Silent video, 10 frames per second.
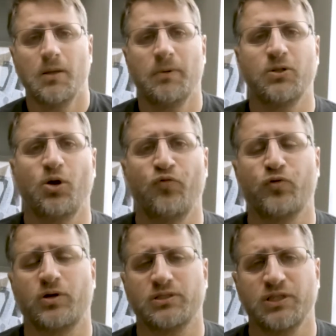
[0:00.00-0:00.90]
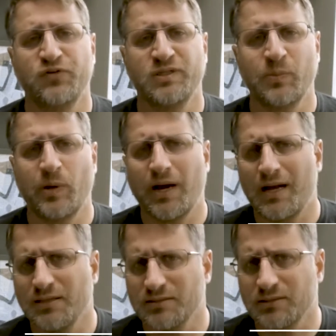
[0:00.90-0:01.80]
But of course, if someone
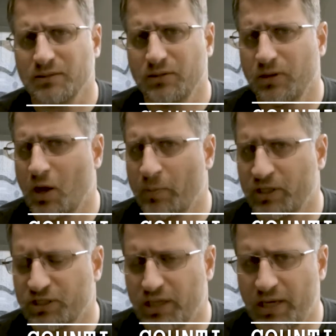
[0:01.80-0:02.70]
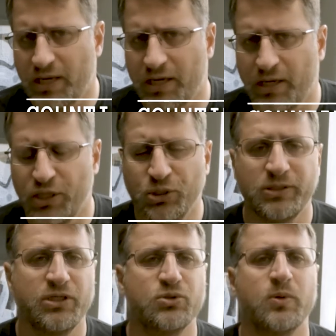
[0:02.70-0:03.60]
asks how much air, you
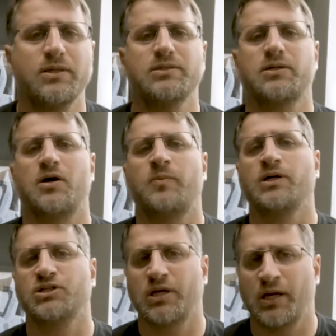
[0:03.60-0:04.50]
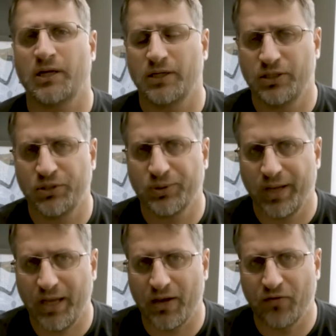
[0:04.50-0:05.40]
need to answer how much air you
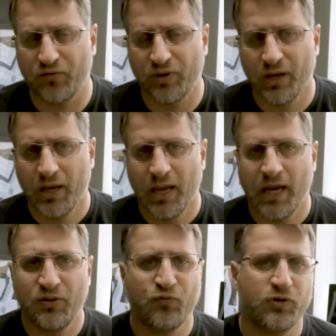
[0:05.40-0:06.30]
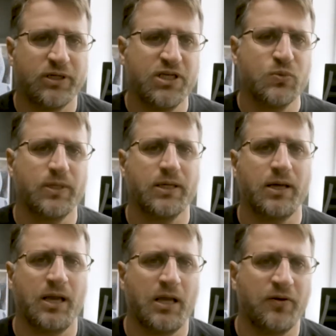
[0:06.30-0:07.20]
have. And for this we can
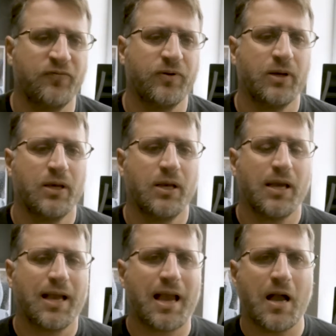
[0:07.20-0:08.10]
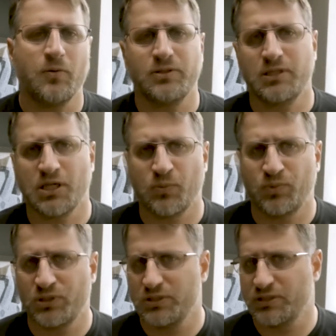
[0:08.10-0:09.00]
have counting
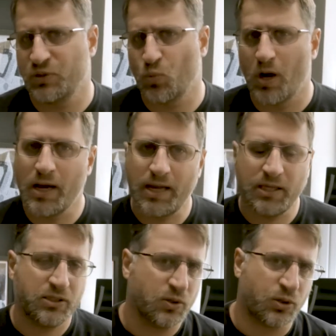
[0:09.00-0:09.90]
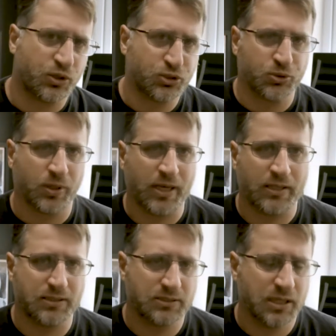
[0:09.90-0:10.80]
numbers in 1 hand or 2
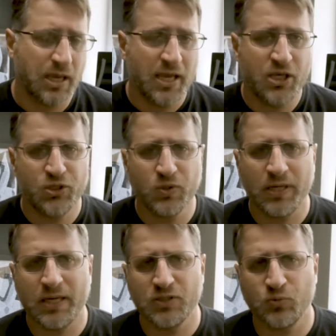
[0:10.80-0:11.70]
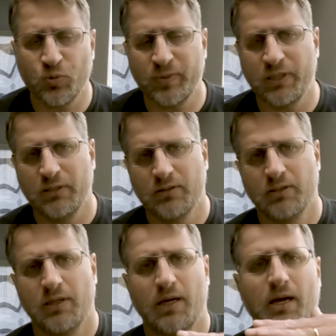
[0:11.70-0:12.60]
hands. In 2 hands it will be
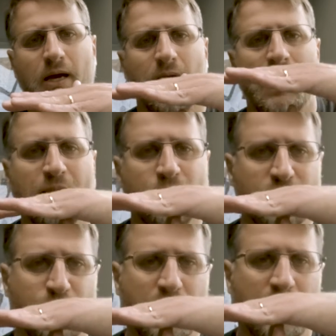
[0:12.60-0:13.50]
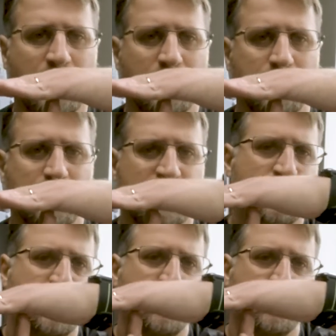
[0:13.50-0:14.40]
100 bar,
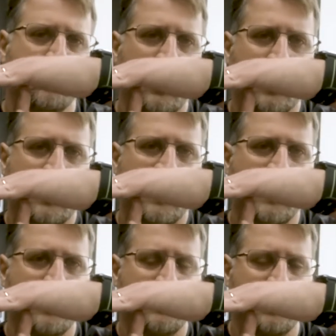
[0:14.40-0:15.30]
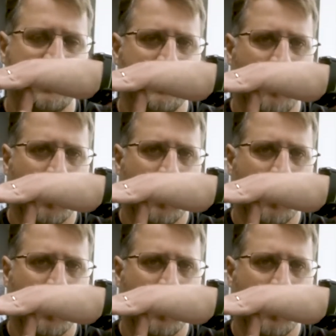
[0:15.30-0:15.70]
you do like a T.